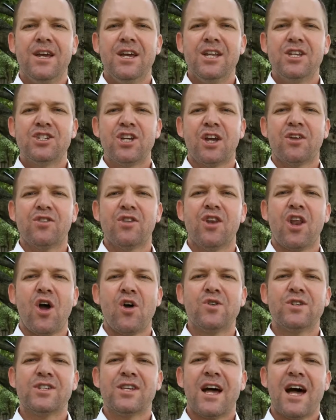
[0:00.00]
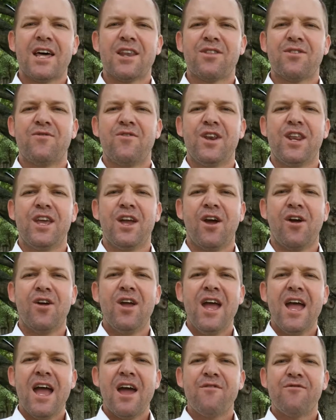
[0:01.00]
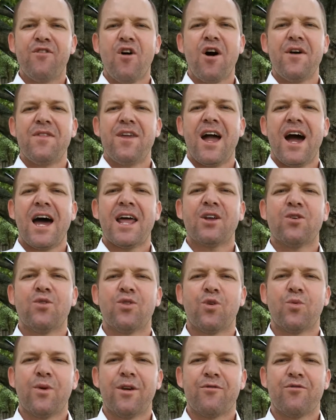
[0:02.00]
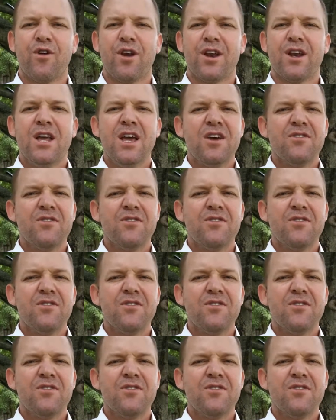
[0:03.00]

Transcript: Check the notes under the video and find the article that we've written